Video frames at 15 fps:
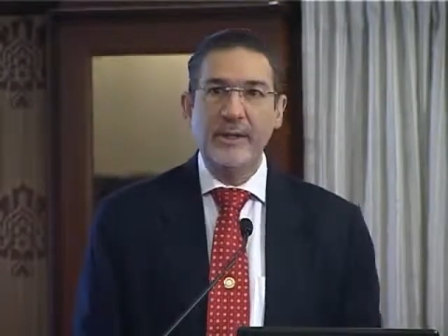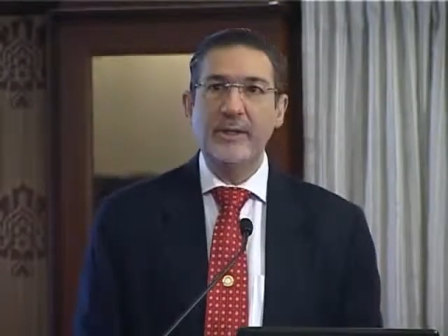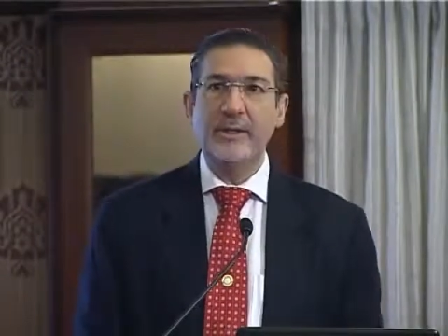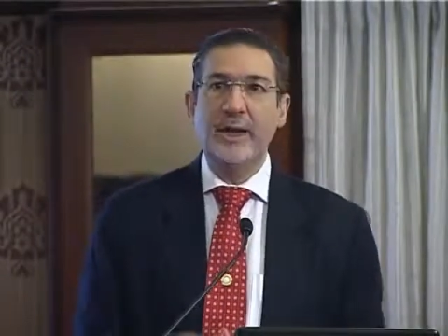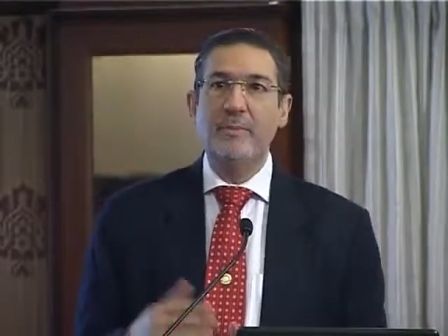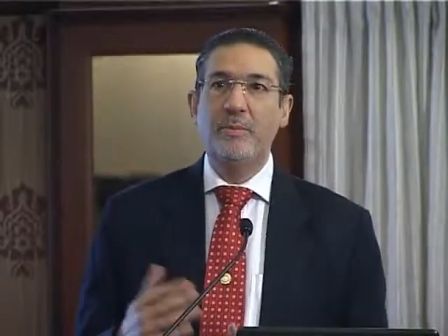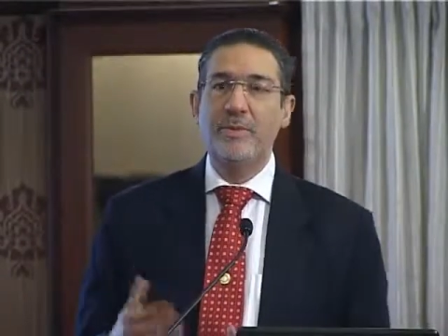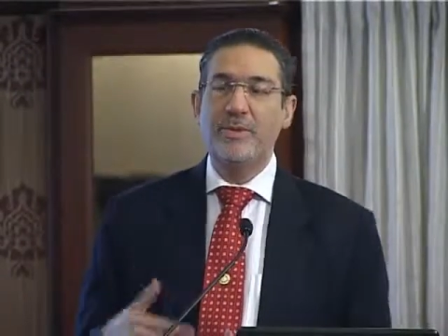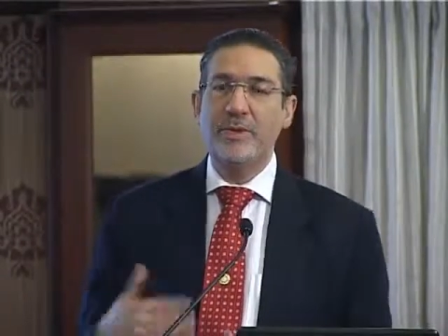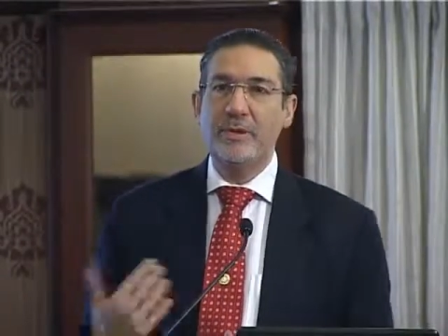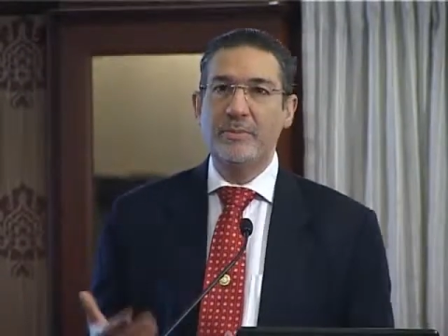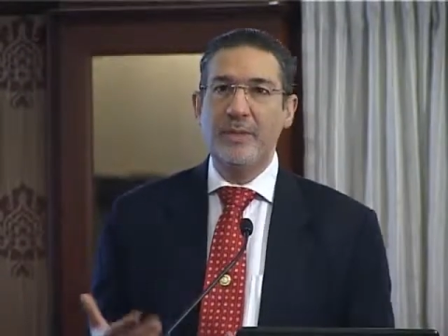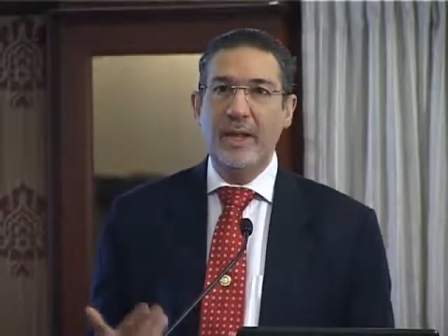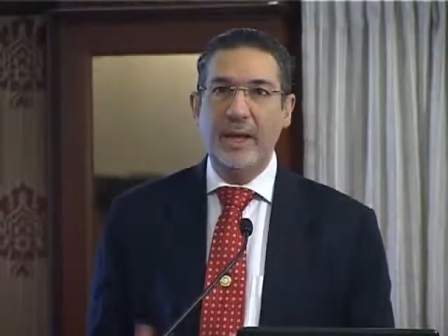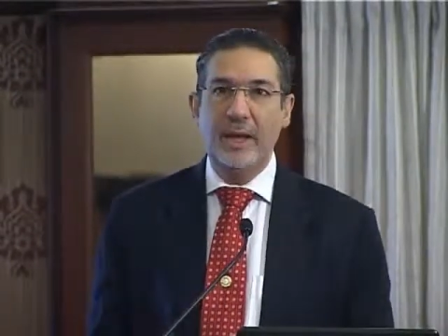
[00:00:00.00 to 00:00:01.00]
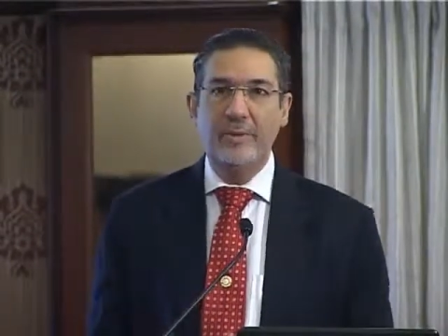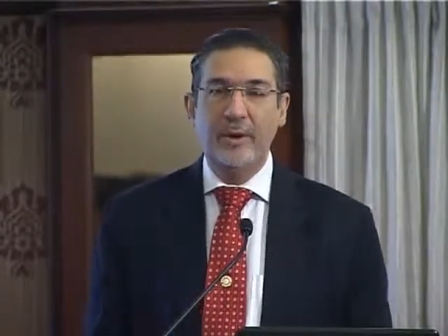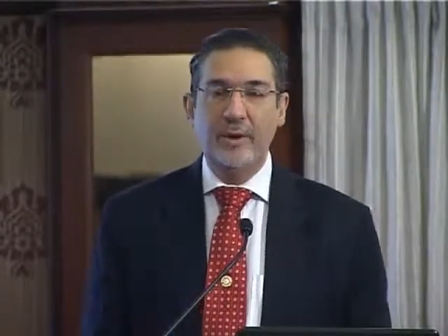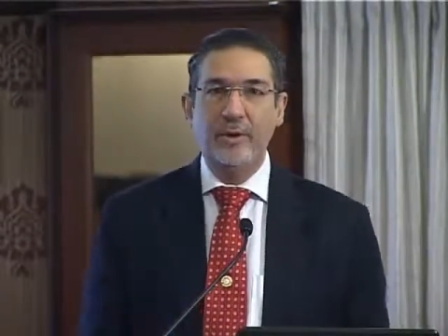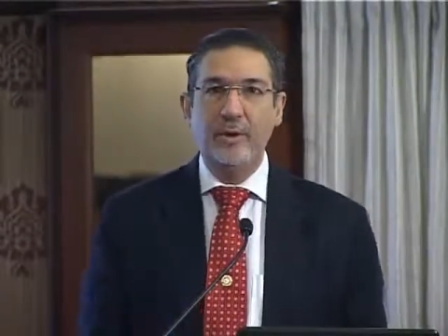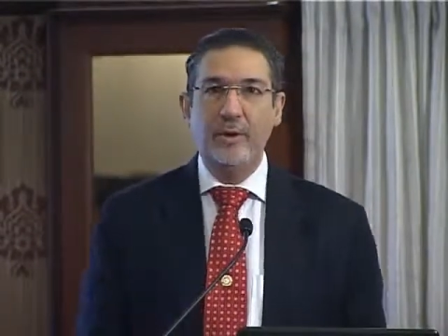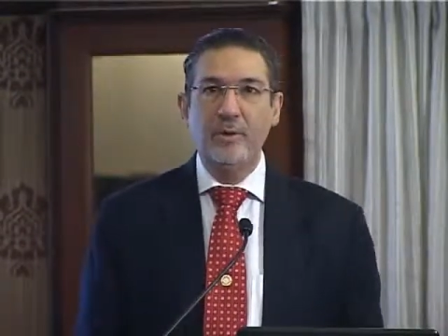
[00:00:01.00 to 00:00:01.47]
It almost seems like I'm
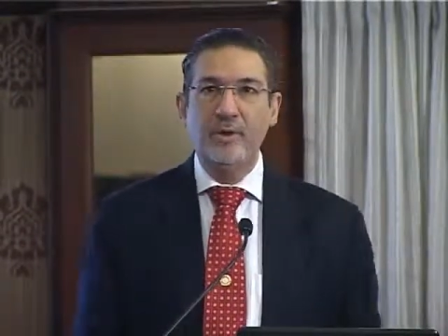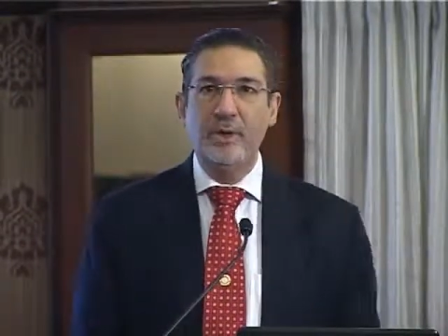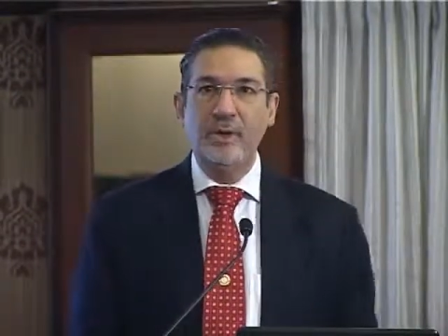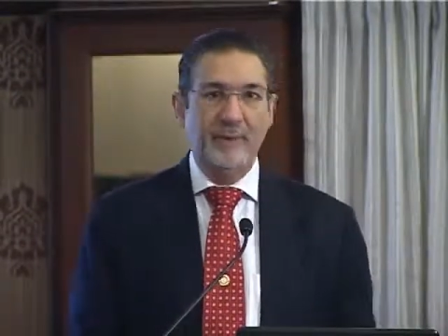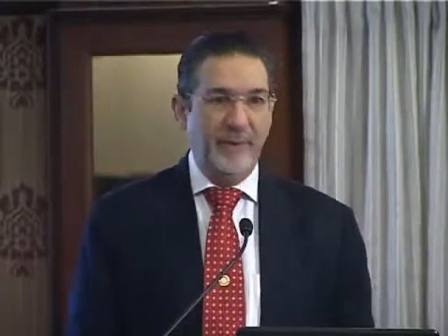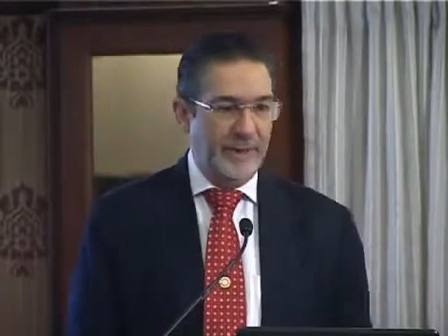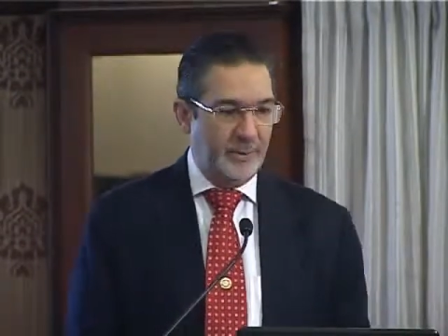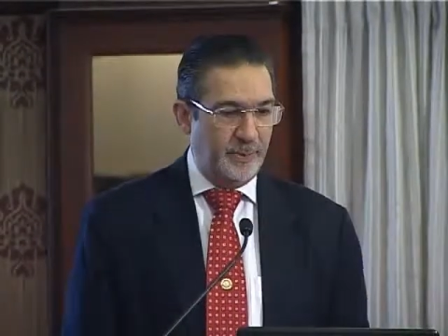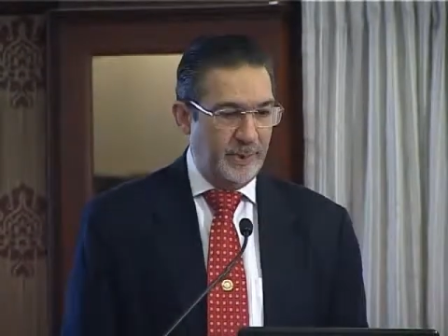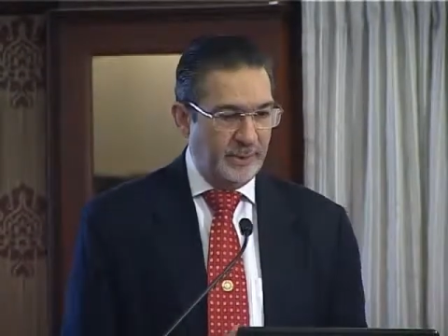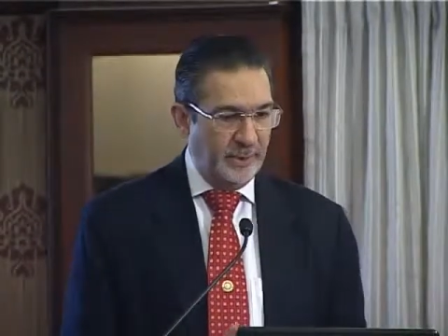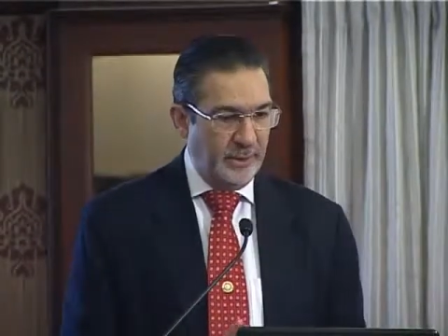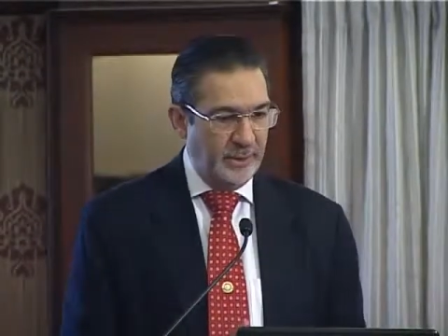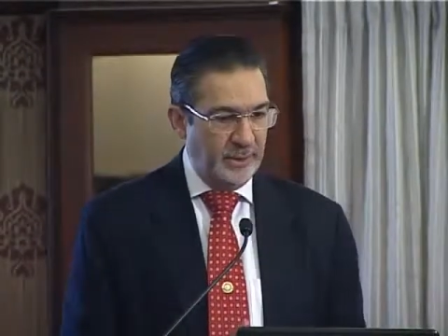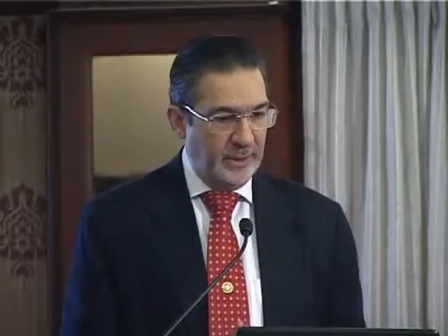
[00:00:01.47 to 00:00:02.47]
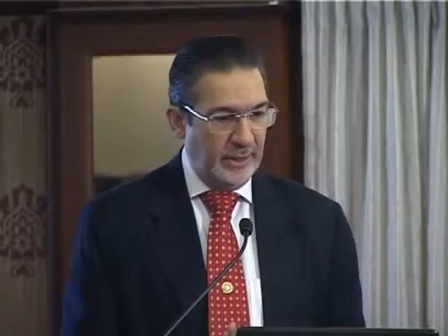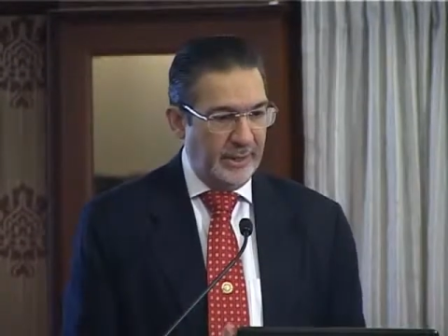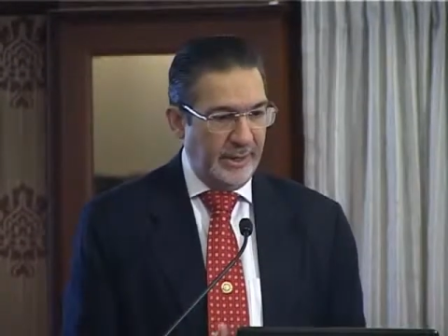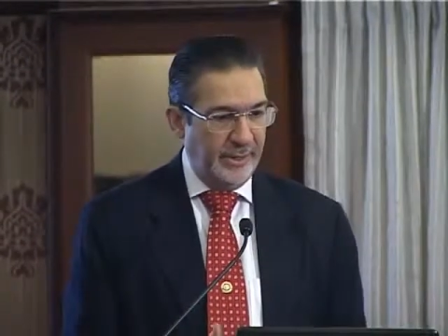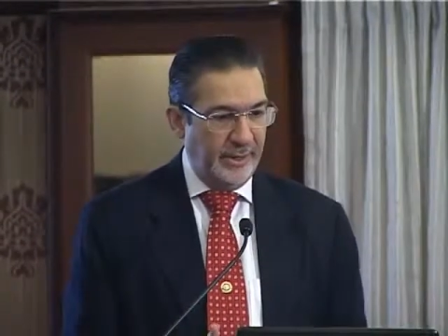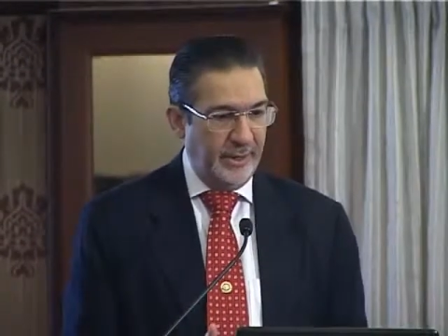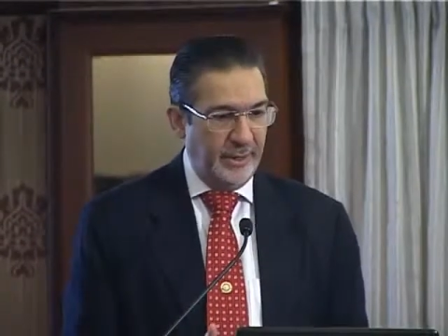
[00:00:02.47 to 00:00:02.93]
introducing a vice presidential
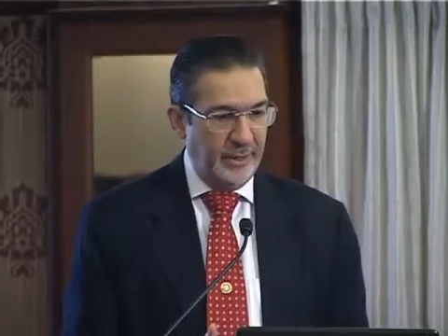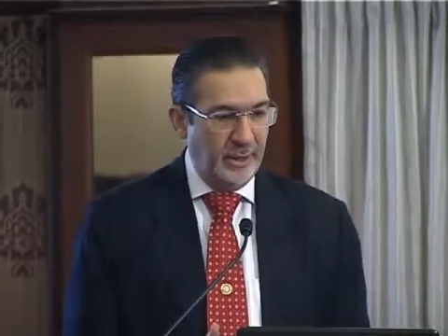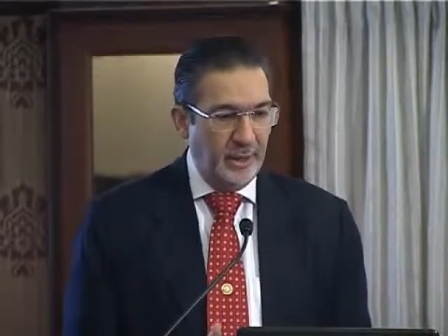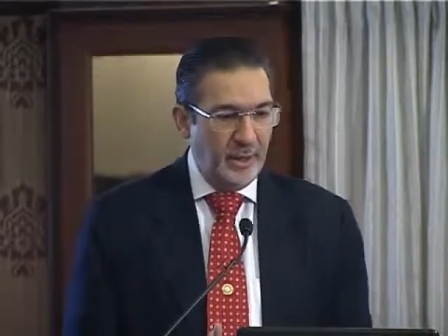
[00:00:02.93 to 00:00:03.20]
candidate.